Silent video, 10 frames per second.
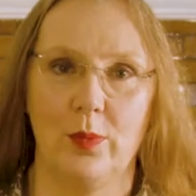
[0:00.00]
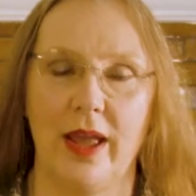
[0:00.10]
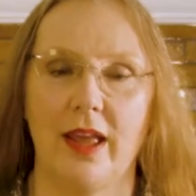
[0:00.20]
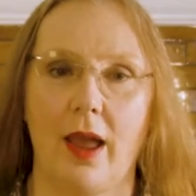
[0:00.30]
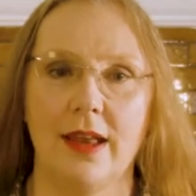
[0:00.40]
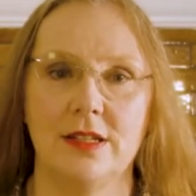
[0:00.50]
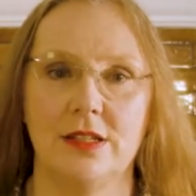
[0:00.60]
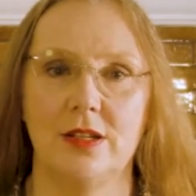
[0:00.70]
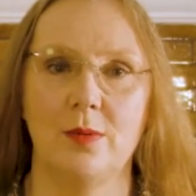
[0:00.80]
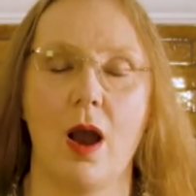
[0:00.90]
We're going
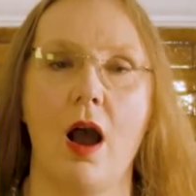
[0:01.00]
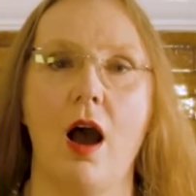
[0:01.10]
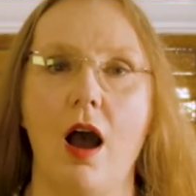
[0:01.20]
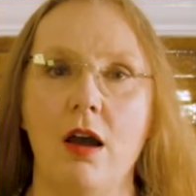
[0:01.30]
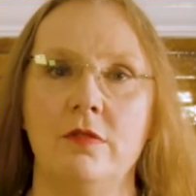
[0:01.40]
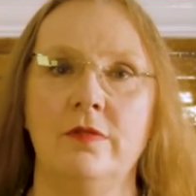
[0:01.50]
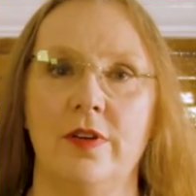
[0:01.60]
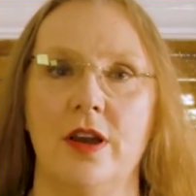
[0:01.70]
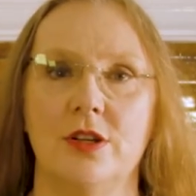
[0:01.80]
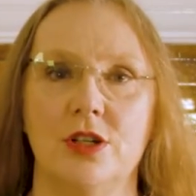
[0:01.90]
to do our own
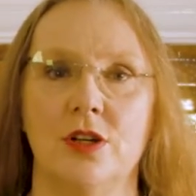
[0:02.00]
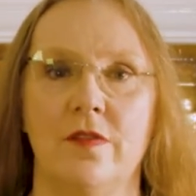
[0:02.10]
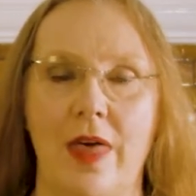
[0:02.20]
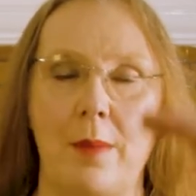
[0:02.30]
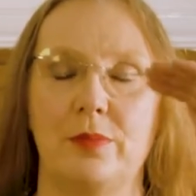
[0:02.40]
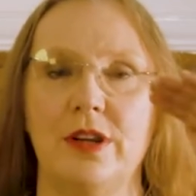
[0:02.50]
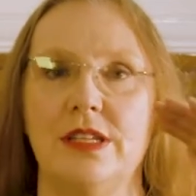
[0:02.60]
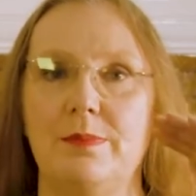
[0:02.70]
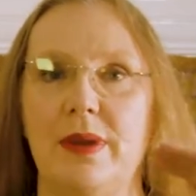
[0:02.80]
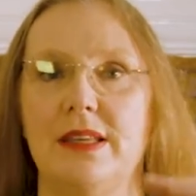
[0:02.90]
version of that
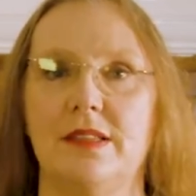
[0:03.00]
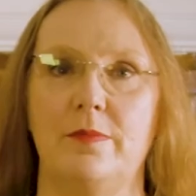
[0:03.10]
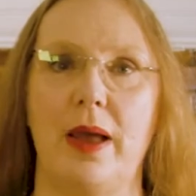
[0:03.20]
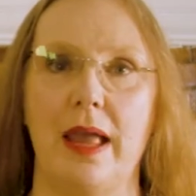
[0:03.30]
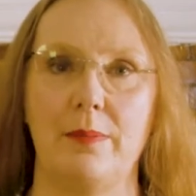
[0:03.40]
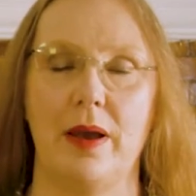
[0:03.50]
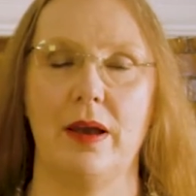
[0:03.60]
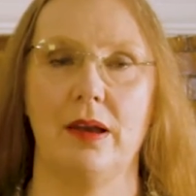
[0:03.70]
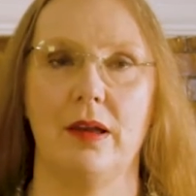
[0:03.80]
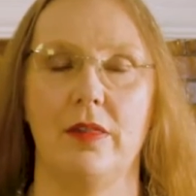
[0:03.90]
printed piece of
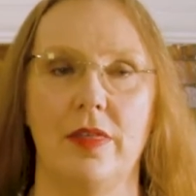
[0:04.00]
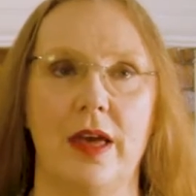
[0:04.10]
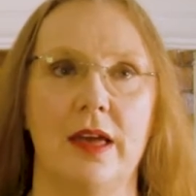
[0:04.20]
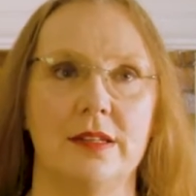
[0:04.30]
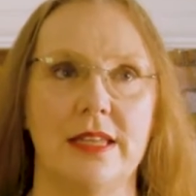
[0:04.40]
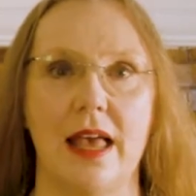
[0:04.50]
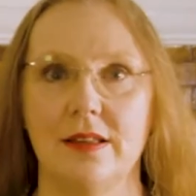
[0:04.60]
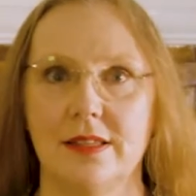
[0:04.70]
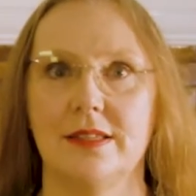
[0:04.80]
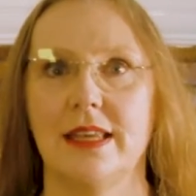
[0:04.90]
paper that
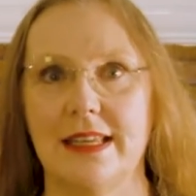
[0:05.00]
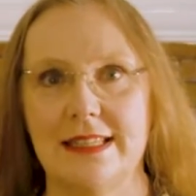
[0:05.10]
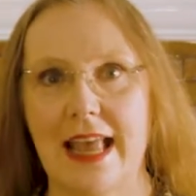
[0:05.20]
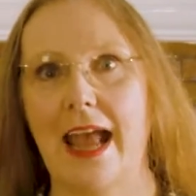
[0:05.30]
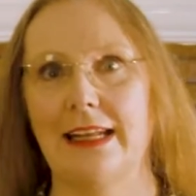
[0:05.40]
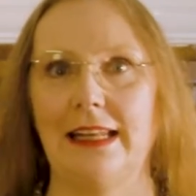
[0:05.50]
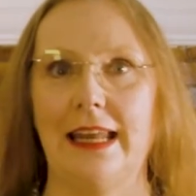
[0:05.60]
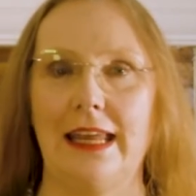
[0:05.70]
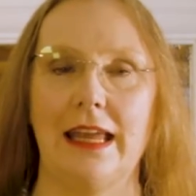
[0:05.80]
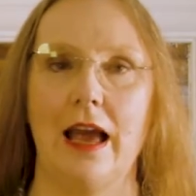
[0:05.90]
tells us
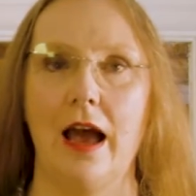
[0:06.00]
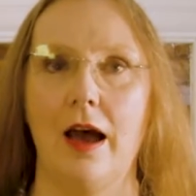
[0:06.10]
exactly